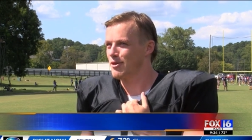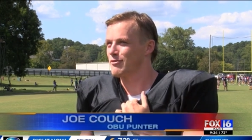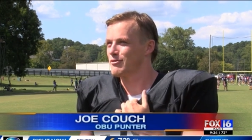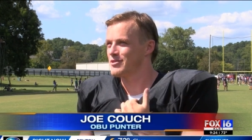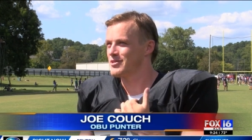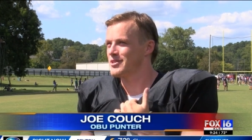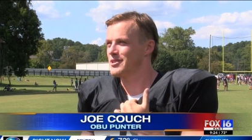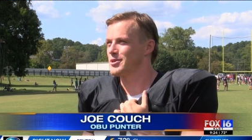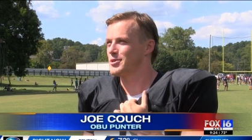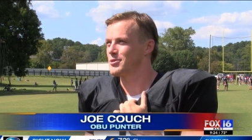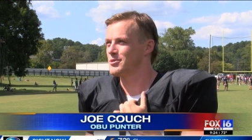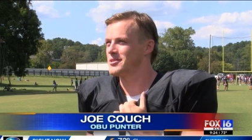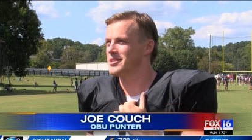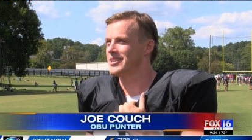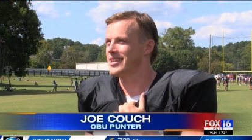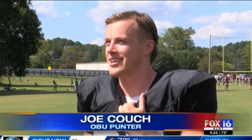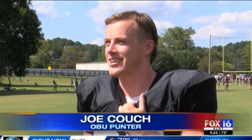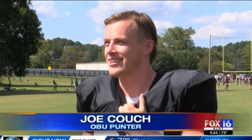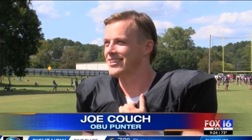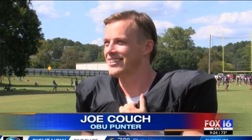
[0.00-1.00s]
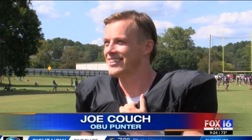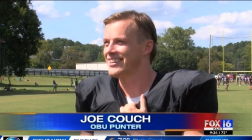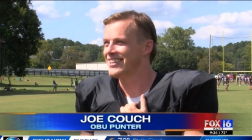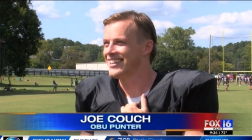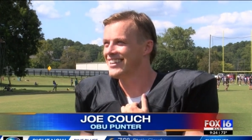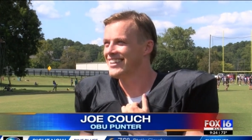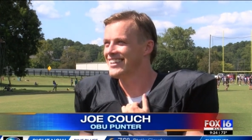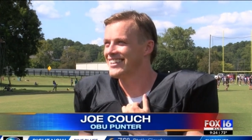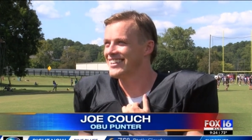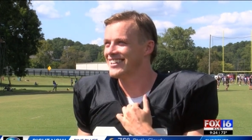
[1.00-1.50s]
obviously good to get,
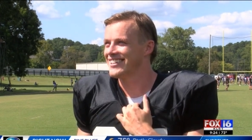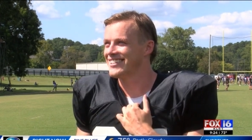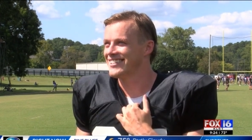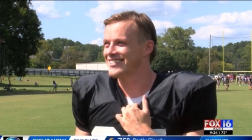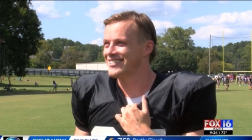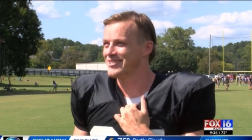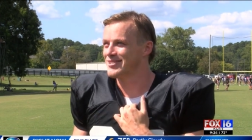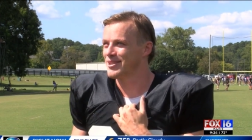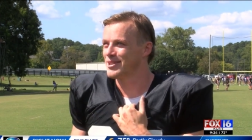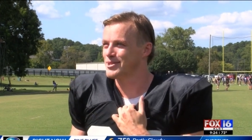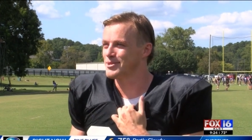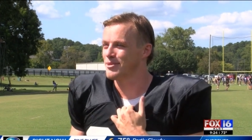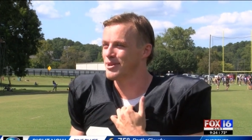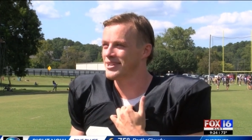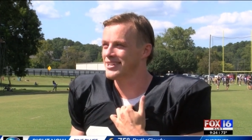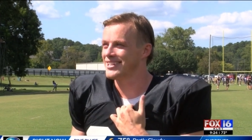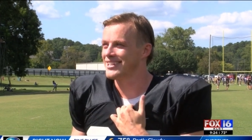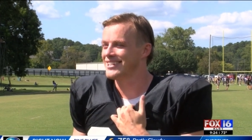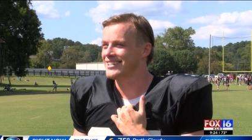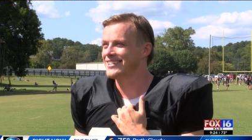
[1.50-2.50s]
get it inside 20.